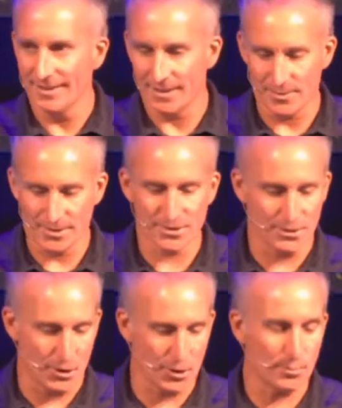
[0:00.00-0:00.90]
I mean, this is
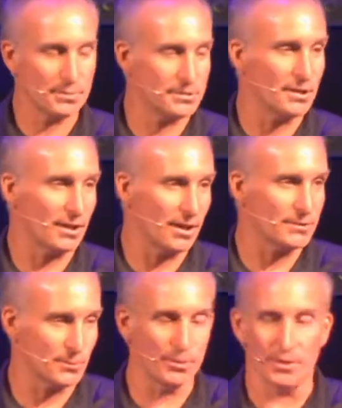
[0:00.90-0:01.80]
100%
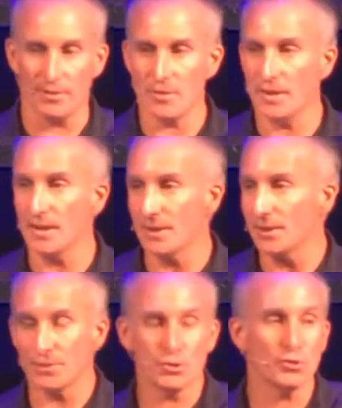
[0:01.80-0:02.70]
God's word. Everything in it
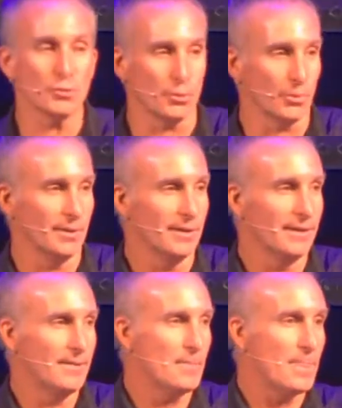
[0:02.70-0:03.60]
is true.
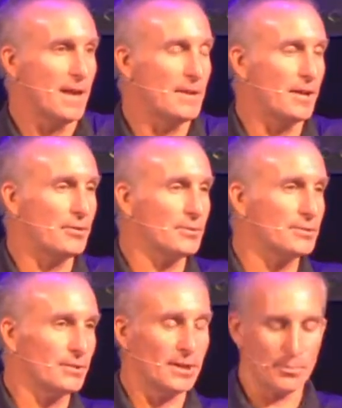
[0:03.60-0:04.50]
And yet, there's a
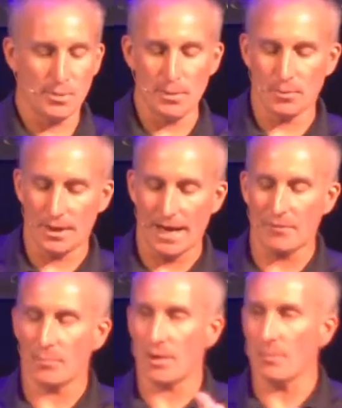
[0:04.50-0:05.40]
lot of people that have
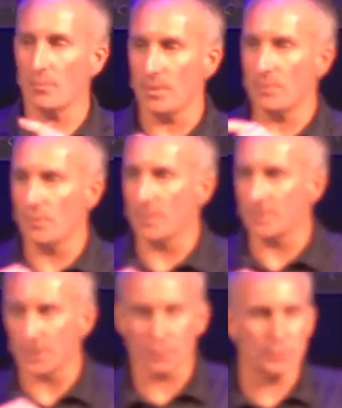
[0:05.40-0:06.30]
a problem with you as
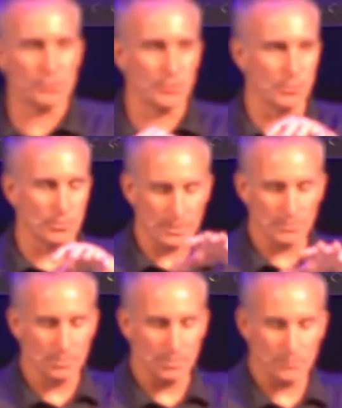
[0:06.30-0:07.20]
a Christian who claim
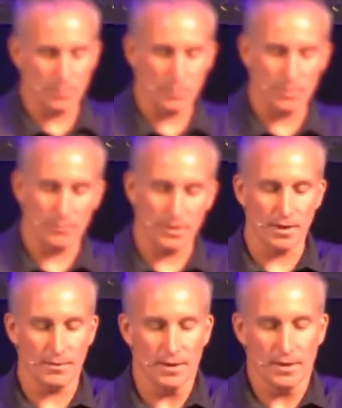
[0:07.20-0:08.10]
to believe the word of
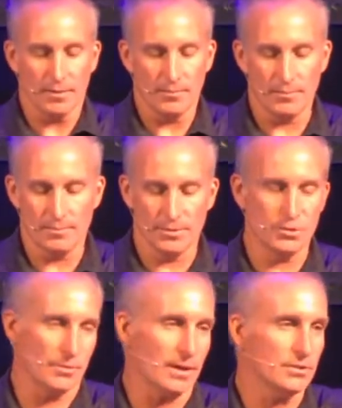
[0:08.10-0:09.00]
God that
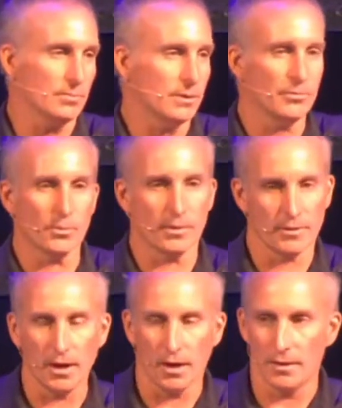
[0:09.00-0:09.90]
you actually believe the word of
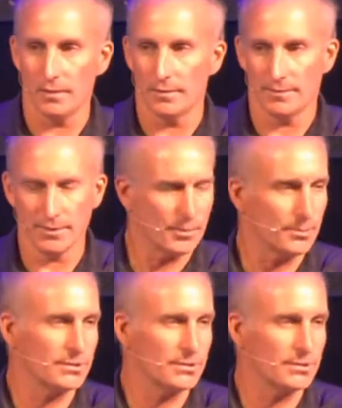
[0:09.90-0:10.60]
God 100%.